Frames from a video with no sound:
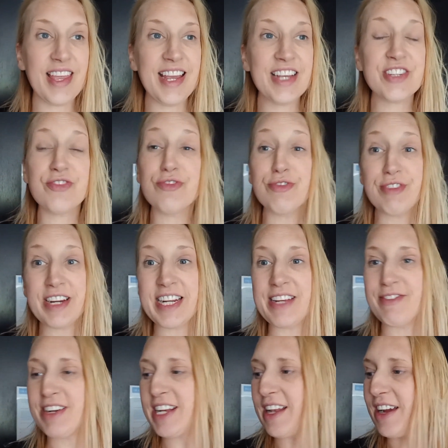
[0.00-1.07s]
It's really,
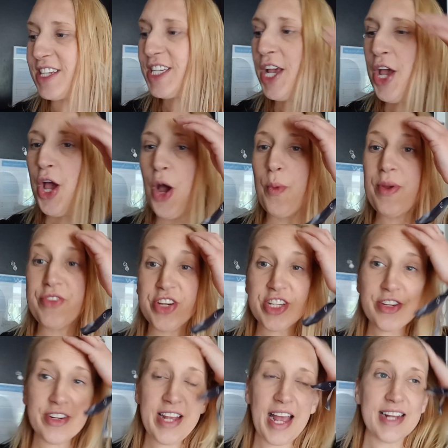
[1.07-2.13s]
really nice. We've just
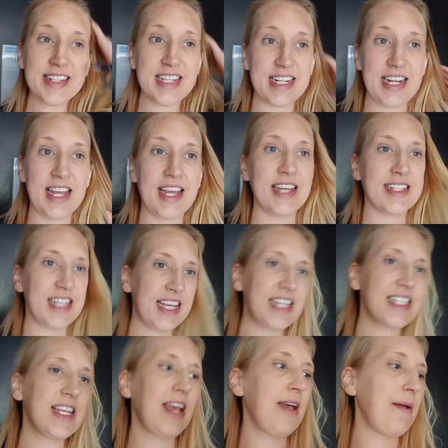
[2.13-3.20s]
gone and had dinner because
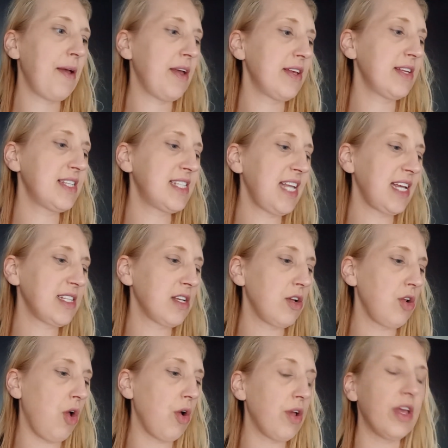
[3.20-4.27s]
it's 6
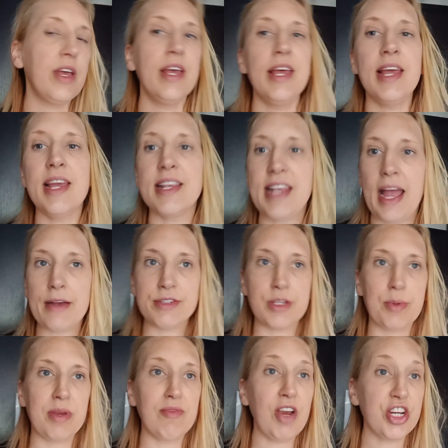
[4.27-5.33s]
o'clock now. So
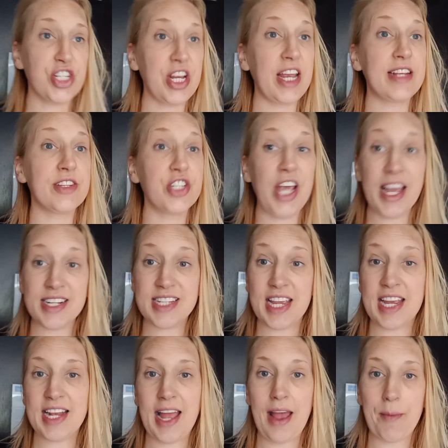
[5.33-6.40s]
we rushed in, checked
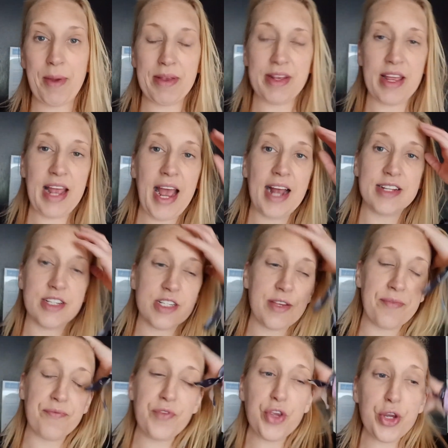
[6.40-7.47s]
in, and went and had
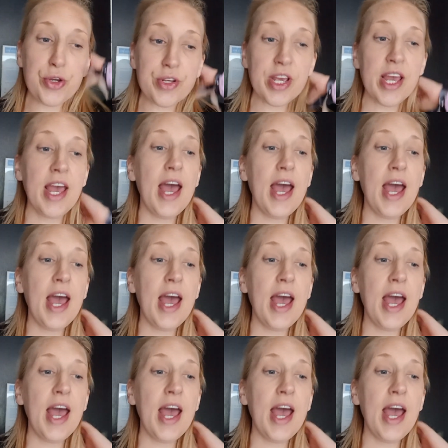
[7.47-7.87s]
some food.